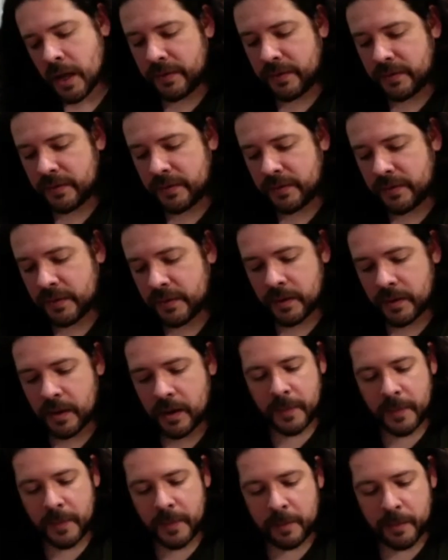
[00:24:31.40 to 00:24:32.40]
This
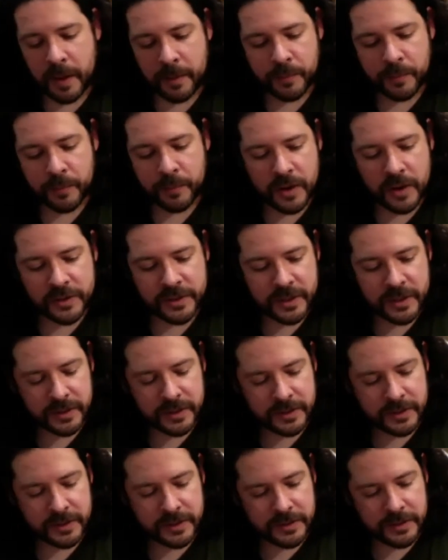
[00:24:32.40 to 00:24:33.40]
is a, a
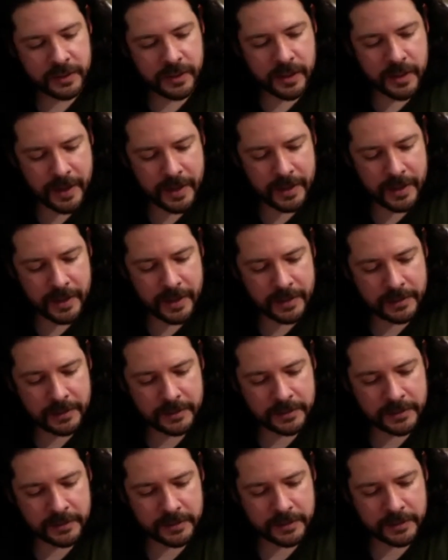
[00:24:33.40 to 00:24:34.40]
project that
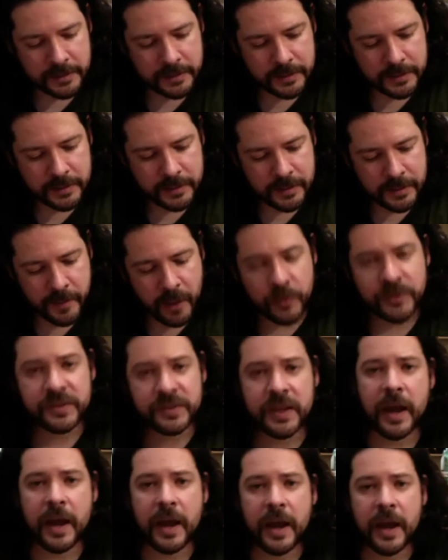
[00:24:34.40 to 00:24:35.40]
I
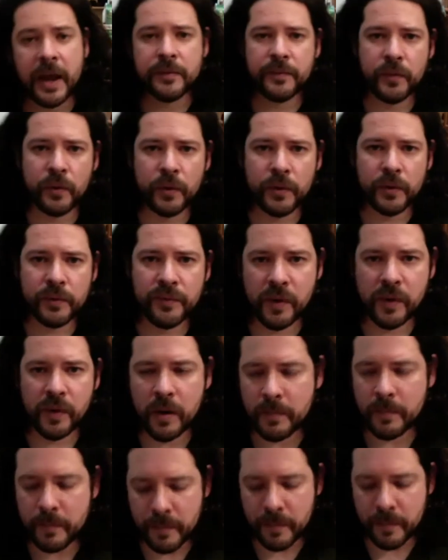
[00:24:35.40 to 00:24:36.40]
was hired for
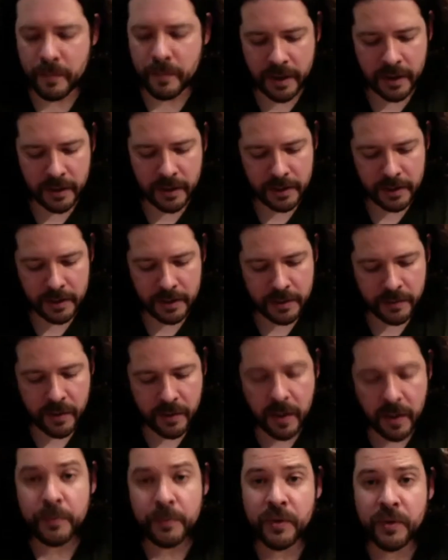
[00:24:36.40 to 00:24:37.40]
from a
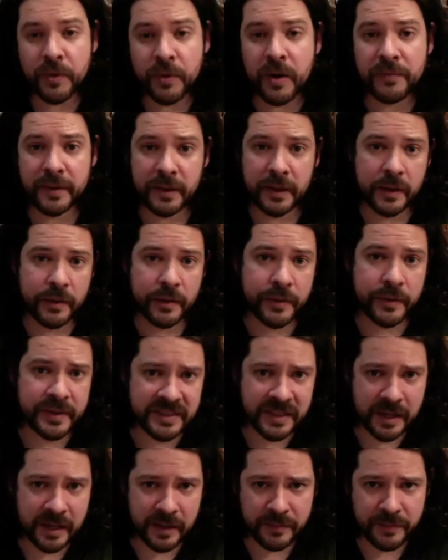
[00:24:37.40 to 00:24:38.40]
nonprofit here
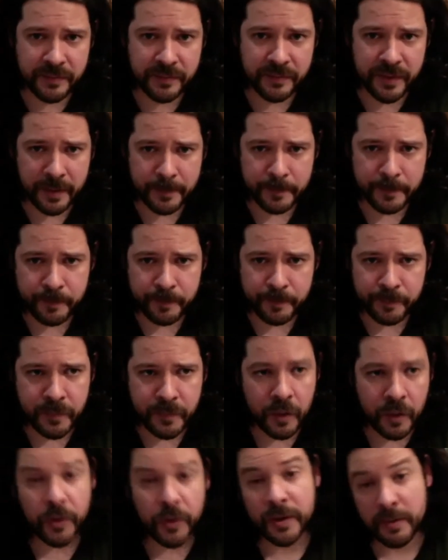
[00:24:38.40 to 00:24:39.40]
in Santa Fe
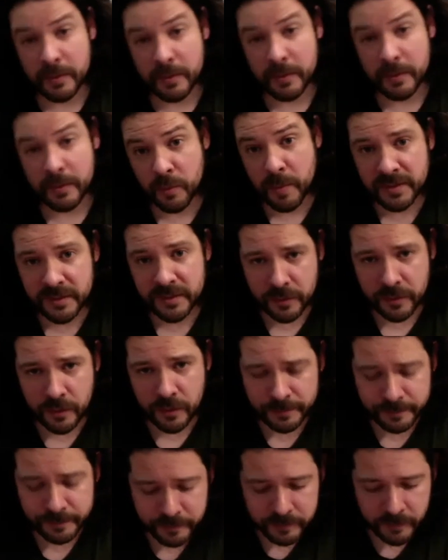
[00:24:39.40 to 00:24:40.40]
or in New
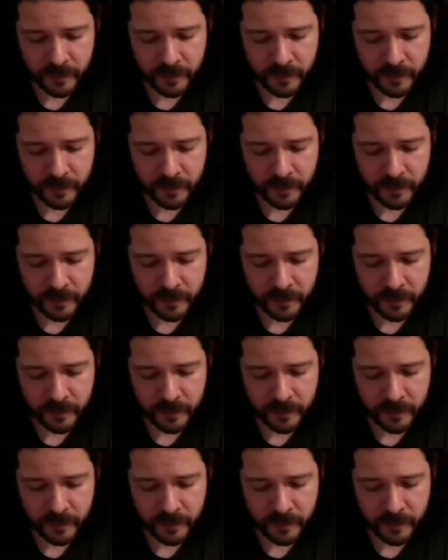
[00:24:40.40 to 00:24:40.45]
Mexico.